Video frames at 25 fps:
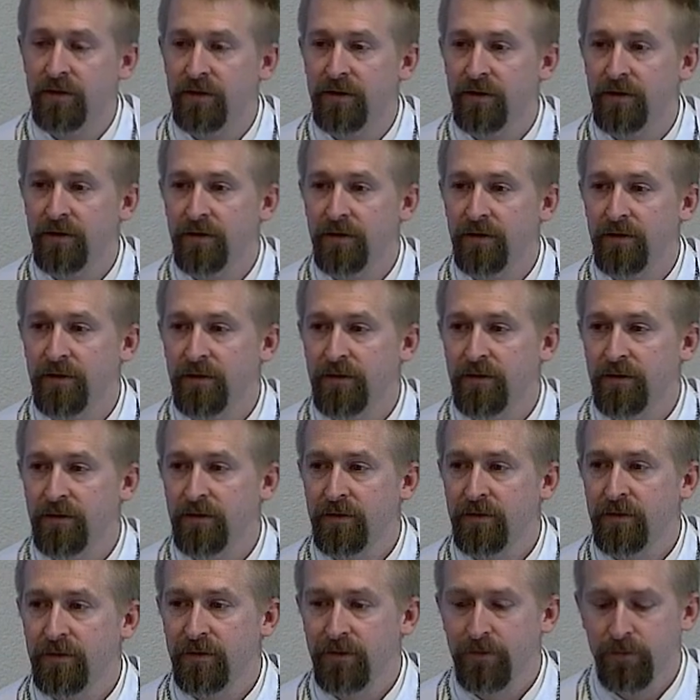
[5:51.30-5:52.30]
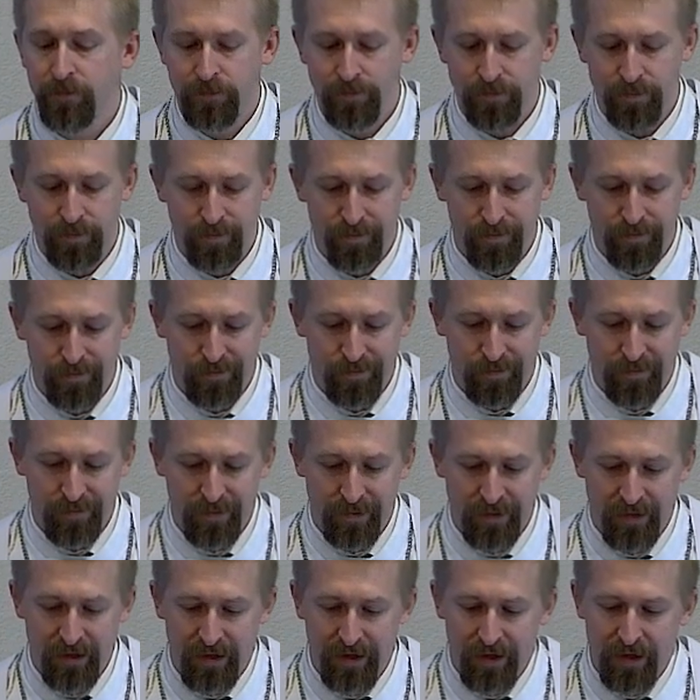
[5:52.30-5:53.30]

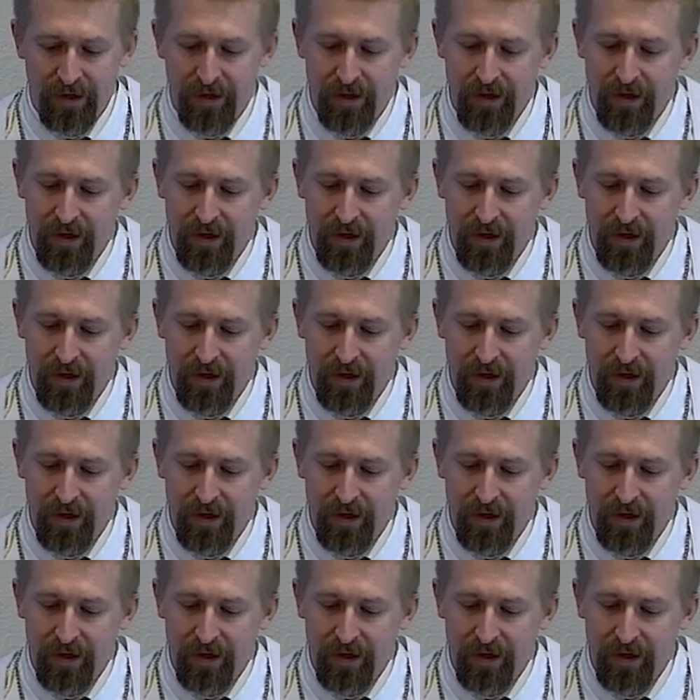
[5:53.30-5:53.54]
No one is speaking in this clip.